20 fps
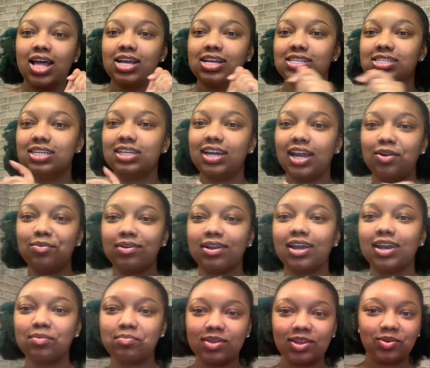today we're gonna
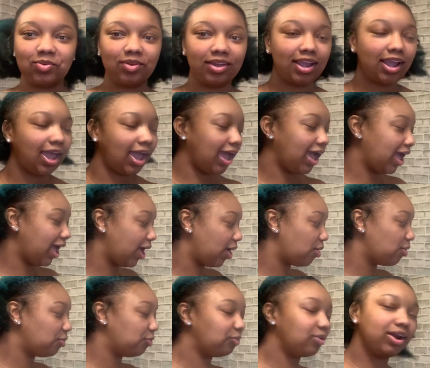be doing a
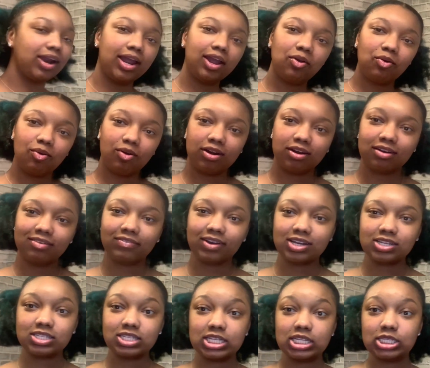what I ordered
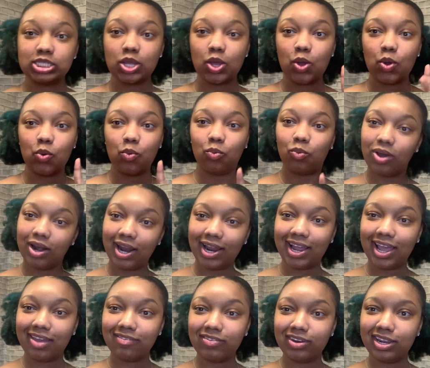versus what I
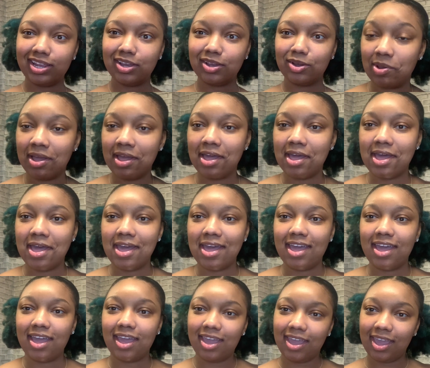got video,
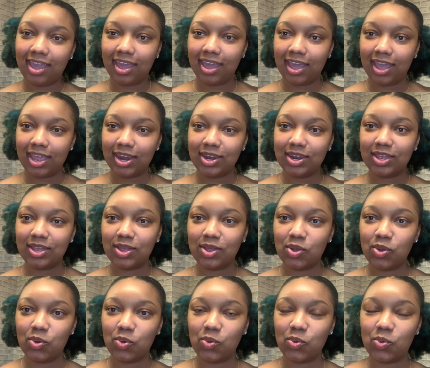and
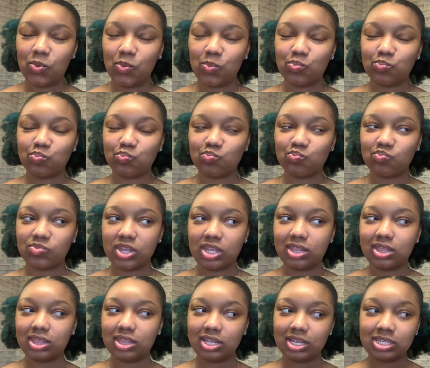
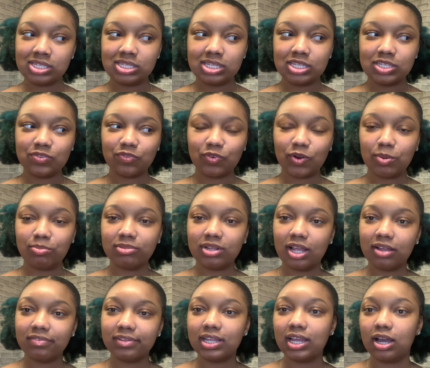this is from
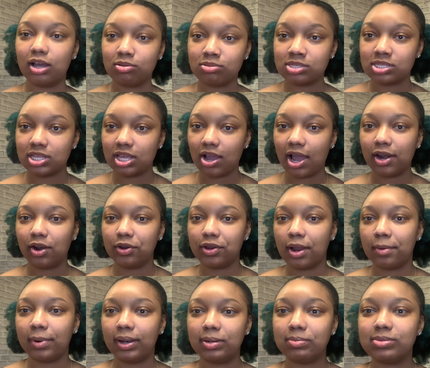LovelyWholesale. I know y'all
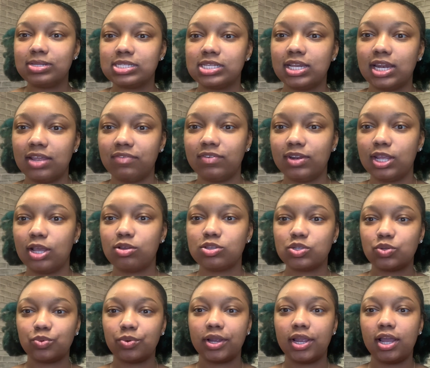probably be seeing their videos
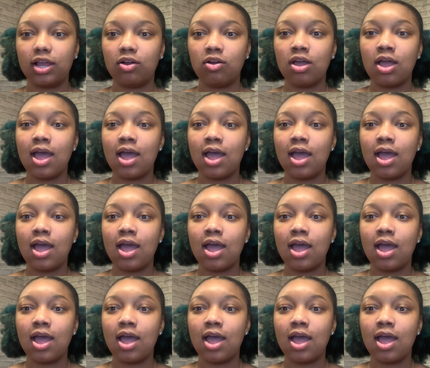around.